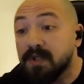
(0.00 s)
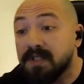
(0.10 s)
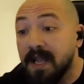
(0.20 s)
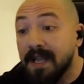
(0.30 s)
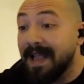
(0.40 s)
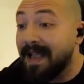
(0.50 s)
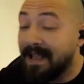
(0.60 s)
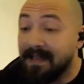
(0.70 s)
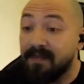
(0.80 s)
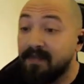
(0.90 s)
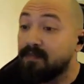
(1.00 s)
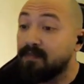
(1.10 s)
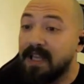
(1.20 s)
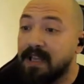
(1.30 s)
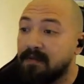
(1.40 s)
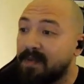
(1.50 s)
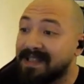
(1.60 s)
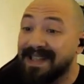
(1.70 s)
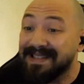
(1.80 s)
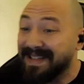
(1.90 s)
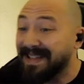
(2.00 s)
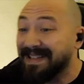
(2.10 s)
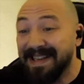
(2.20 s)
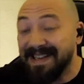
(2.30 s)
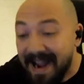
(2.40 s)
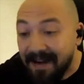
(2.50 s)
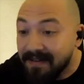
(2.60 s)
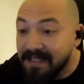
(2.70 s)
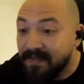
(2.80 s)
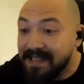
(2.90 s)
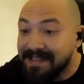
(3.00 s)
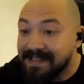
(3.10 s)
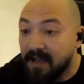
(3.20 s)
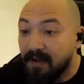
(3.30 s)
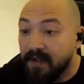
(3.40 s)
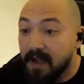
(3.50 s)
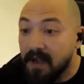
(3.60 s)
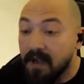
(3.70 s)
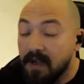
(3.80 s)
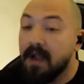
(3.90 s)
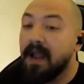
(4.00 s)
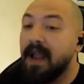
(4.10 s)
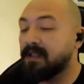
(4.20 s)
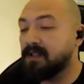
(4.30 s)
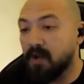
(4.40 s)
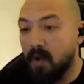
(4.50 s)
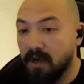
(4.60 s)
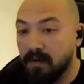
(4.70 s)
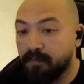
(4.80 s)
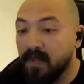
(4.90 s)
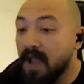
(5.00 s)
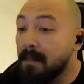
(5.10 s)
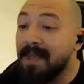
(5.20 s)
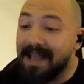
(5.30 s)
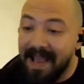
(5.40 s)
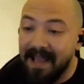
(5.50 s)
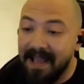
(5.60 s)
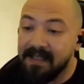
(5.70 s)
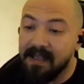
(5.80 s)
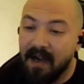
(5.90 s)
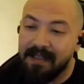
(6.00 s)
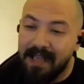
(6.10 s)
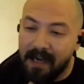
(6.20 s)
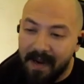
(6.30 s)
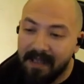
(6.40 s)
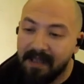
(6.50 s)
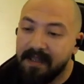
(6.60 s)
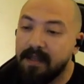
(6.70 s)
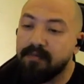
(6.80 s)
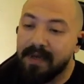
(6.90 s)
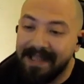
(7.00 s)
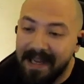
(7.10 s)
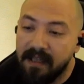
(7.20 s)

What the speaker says: that can even be represented in the narrative itself, and so on. Mechanics are directly related to